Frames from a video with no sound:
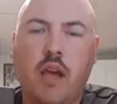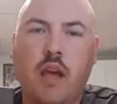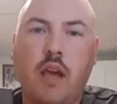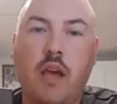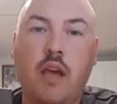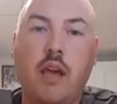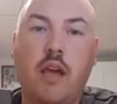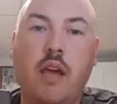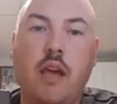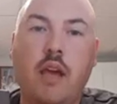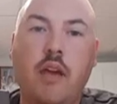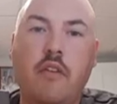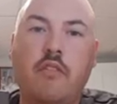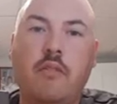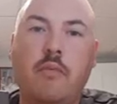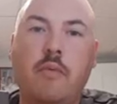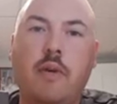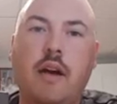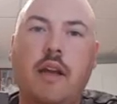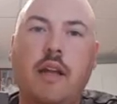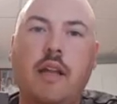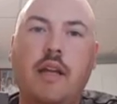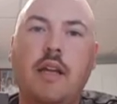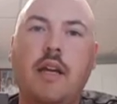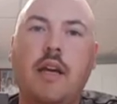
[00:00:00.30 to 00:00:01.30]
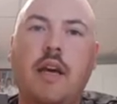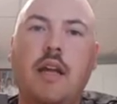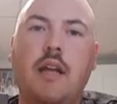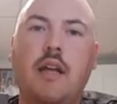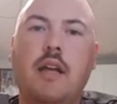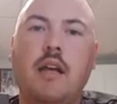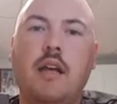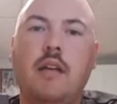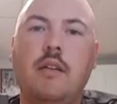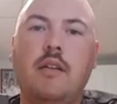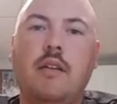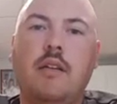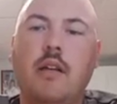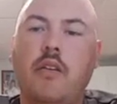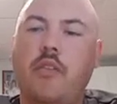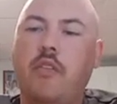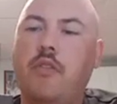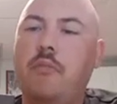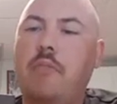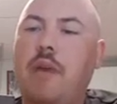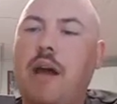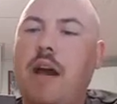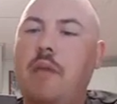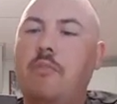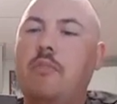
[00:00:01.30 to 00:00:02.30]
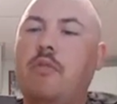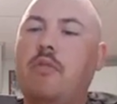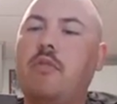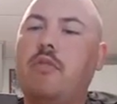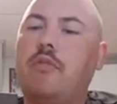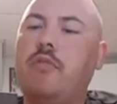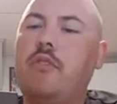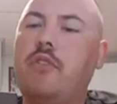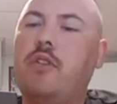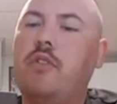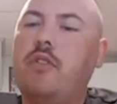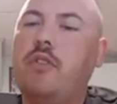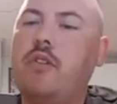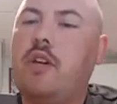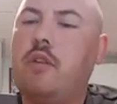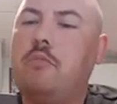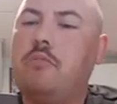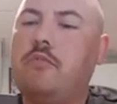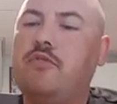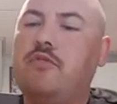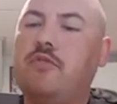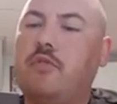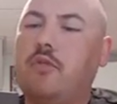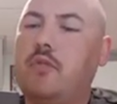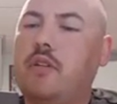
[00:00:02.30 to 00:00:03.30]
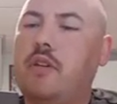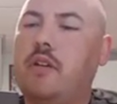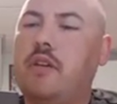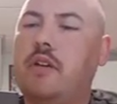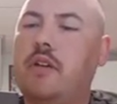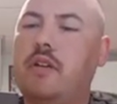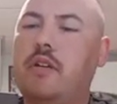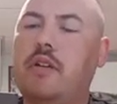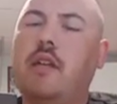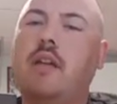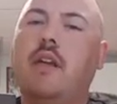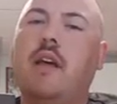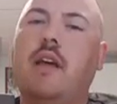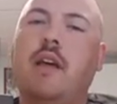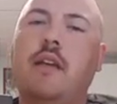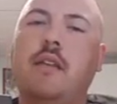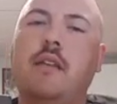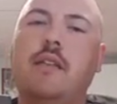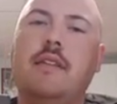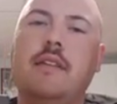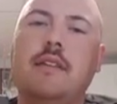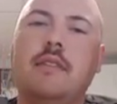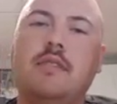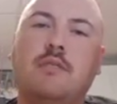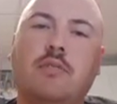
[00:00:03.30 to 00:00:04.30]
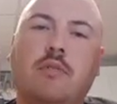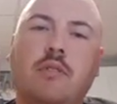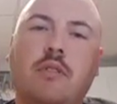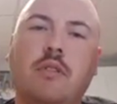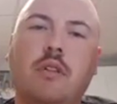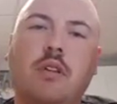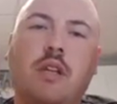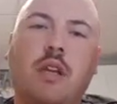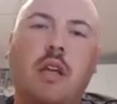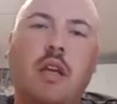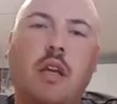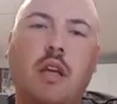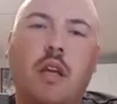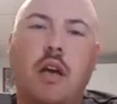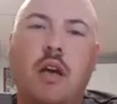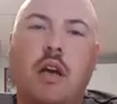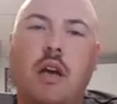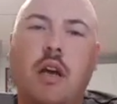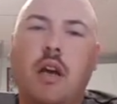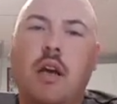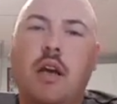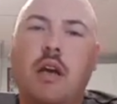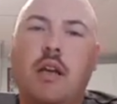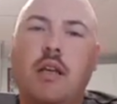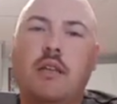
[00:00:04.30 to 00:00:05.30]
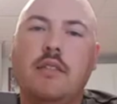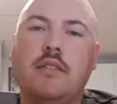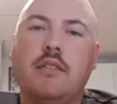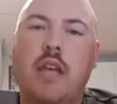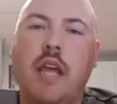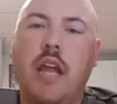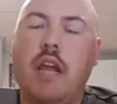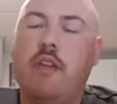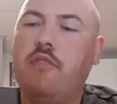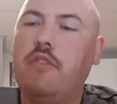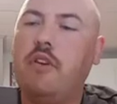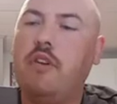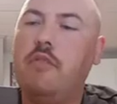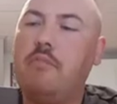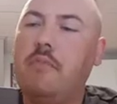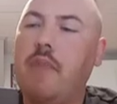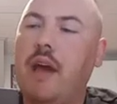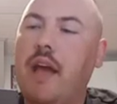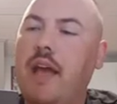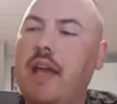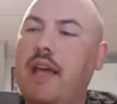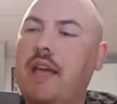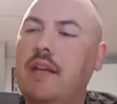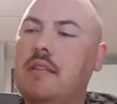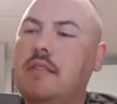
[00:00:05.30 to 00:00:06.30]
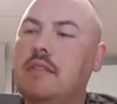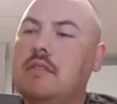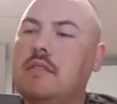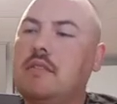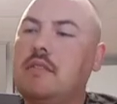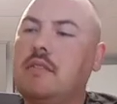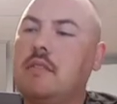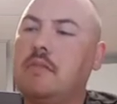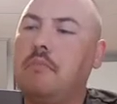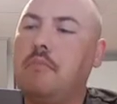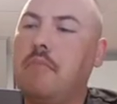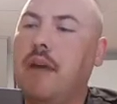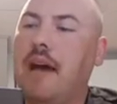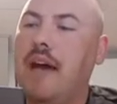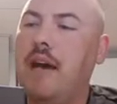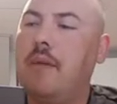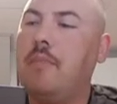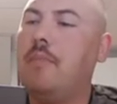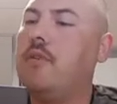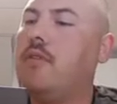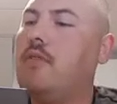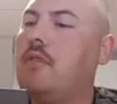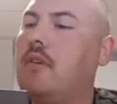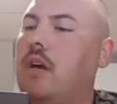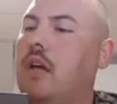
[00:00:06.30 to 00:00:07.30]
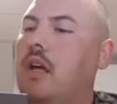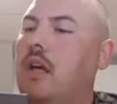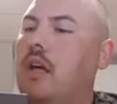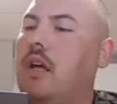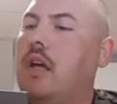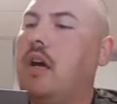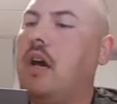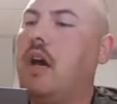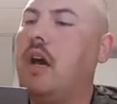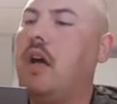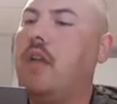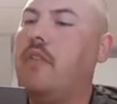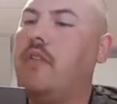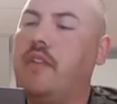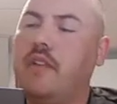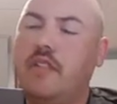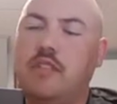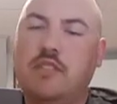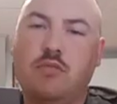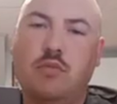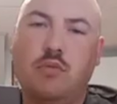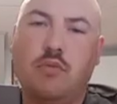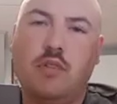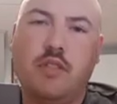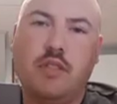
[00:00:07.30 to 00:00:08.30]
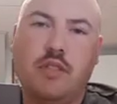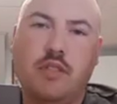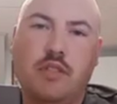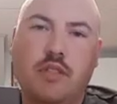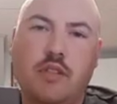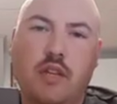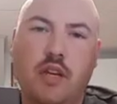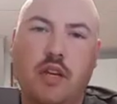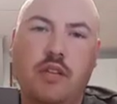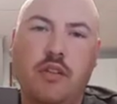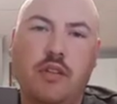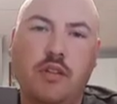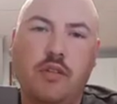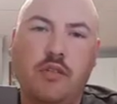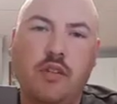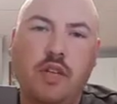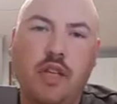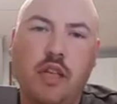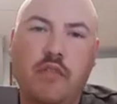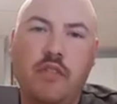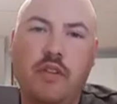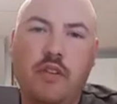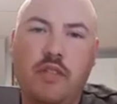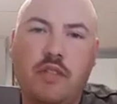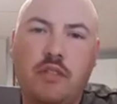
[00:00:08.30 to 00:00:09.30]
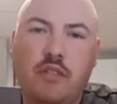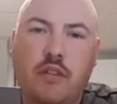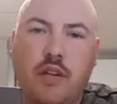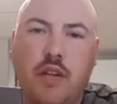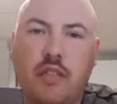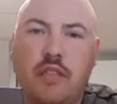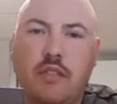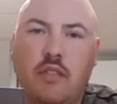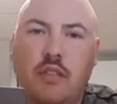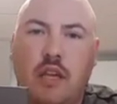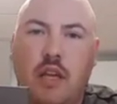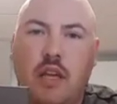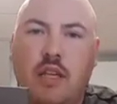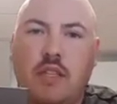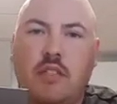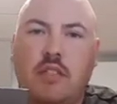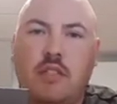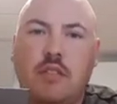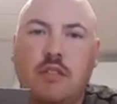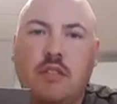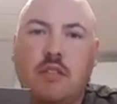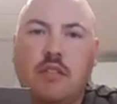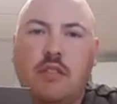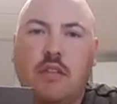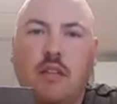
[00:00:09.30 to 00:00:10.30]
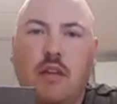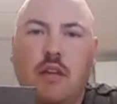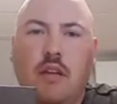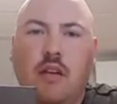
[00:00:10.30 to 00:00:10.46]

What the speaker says: Hey everybody, got another Bible review coming for you here today. This one is Every Man's Bible. This one is a New Living Translation